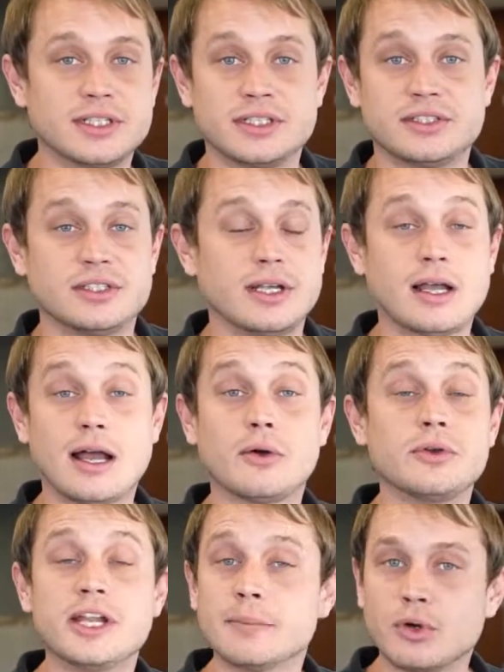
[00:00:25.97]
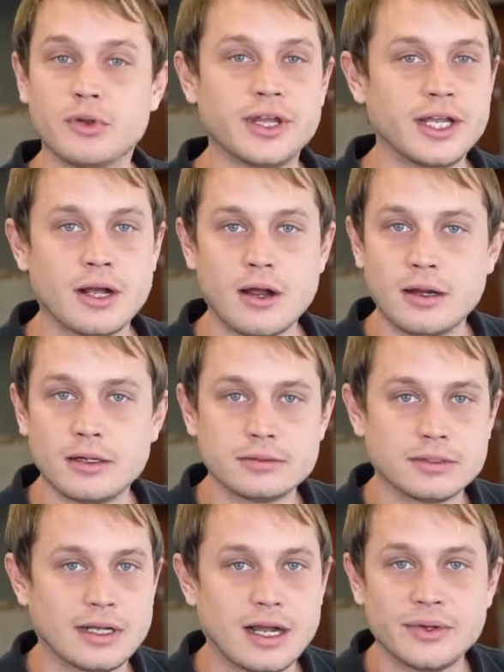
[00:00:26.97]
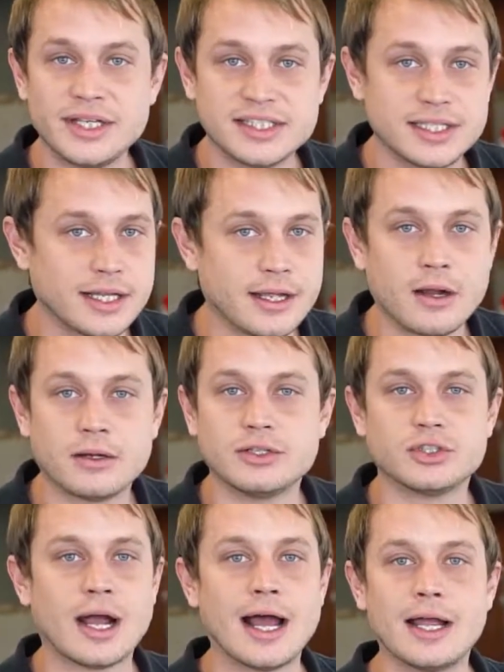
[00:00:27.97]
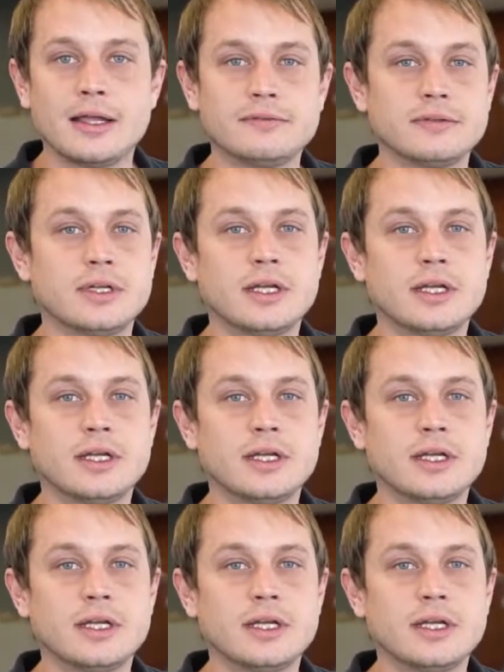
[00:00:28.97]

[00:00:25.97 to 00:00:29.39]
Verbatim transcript: is how nimble they are, how easy they are to drive,